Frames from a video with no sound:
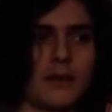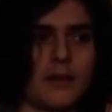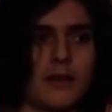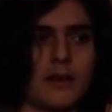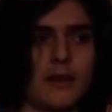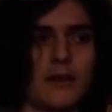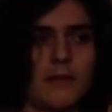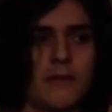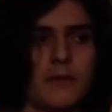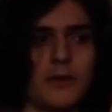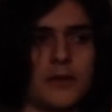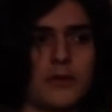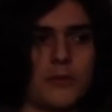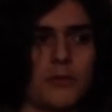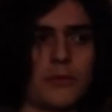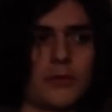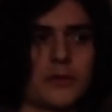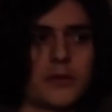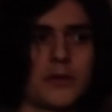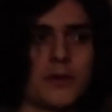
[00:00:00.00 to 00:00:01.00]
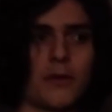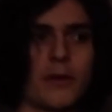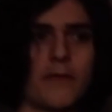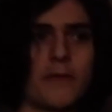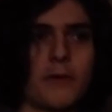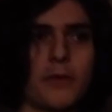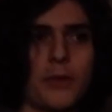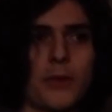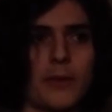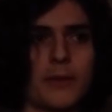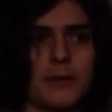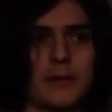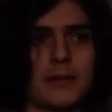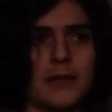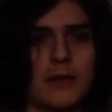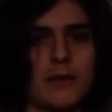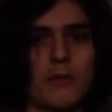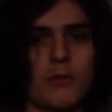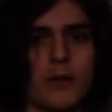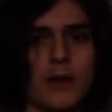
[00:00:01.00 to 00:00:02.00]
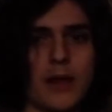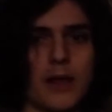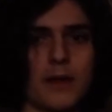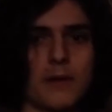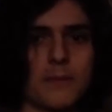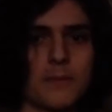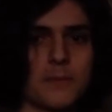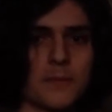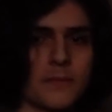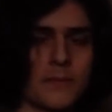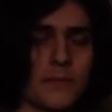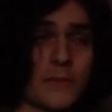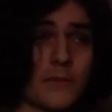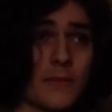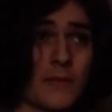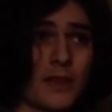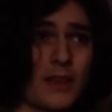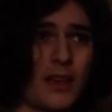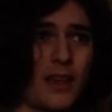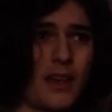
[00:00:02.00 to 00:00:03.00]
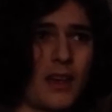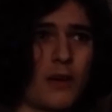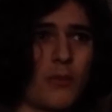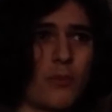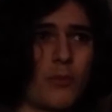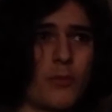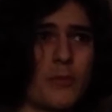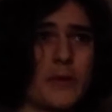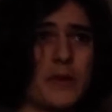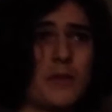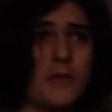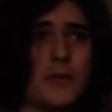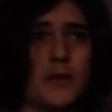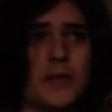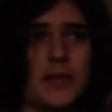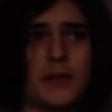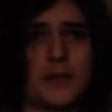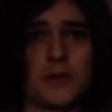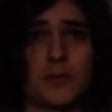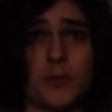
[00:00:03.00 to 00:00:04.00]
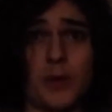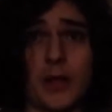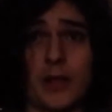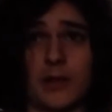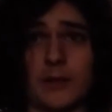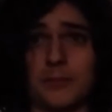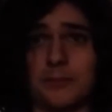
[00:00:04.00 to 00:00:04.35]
individual, so everything that they create will be unique as well.